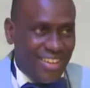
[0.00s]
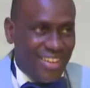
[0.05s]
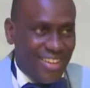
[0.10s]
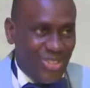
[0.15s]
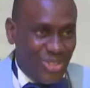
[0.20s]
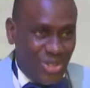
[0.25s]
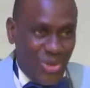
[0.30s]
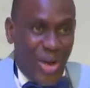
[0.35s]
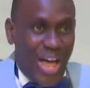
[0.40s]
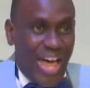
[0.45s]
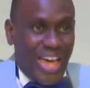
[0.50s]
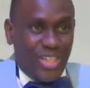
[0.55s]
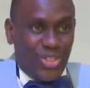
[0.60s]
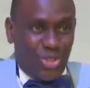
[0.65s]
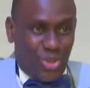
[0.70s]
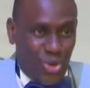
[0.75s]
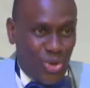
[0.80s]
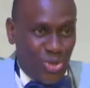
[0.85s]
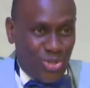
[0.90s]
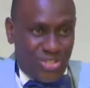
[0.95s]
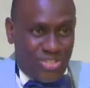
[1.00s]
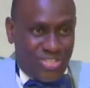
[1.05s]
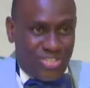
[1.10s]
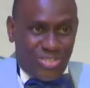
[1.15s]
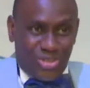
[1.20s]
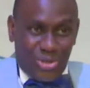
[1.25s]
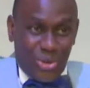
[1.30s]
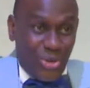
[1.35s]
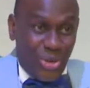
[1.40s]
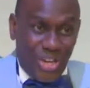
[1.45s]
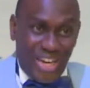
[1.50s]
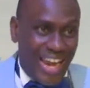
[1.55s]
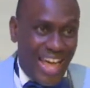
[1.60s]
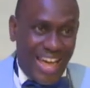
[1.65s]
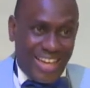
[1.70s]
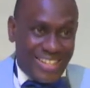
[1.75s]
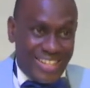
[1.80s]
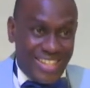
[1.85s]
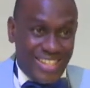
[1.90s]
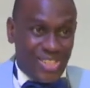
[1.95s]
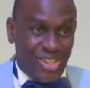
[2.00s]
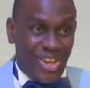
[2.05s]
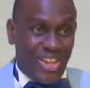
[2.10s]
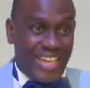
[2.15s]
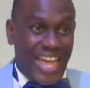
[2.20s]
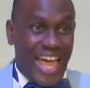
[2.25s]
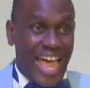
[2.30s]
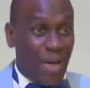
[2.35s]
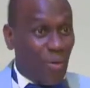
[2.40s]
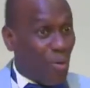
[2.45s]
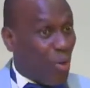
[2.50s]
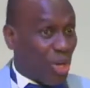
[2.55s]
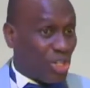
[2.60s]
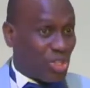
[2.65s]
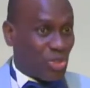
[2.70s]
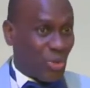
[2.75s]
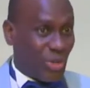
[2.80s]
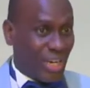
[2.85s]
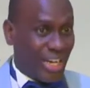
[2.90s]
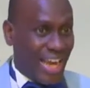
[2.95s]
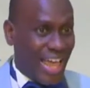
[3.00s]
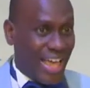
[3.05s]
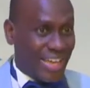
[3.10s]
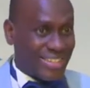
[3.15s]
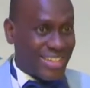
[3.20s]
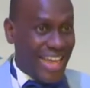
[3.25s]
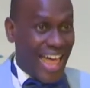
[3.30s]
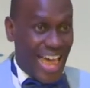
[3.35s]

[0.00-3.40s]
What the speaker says: So I chose to relax. It's not that I want to relax.